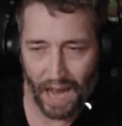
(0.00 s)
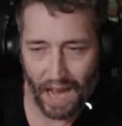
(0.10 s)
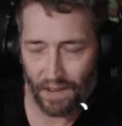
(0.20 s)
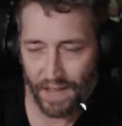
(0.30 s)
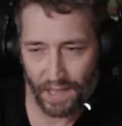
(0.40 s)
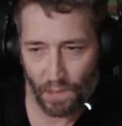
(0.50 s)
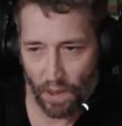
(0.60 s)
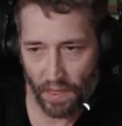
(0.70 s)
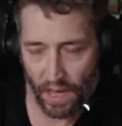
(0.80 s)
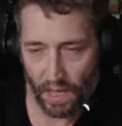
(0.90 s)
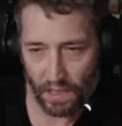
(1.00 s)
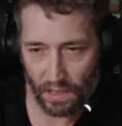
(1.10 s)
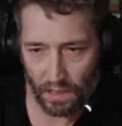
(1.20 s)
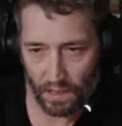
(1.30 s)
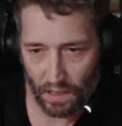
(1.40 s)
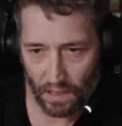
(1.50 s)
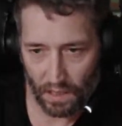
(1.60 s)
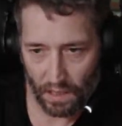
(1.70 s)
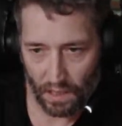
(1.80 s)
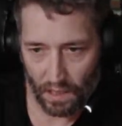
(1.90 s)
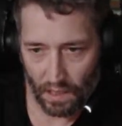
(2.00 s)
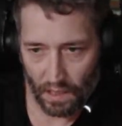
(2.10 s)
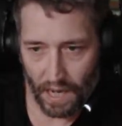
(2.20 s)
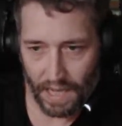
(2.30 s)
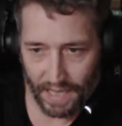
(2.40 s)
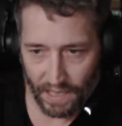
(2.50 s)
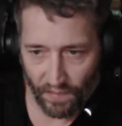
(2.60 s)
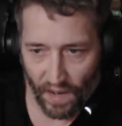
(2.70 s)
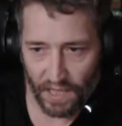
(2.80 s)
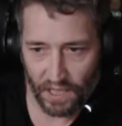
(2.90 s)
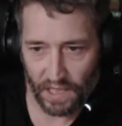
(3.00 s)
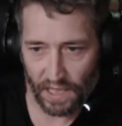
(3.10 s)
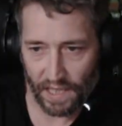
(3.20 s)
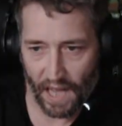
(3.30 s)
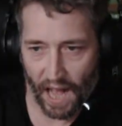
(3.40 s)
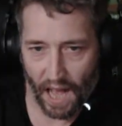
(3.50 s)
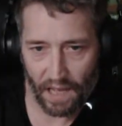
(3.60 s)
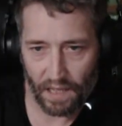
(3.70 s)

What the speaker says: I don't think it's worth it. I think it's fine just like that.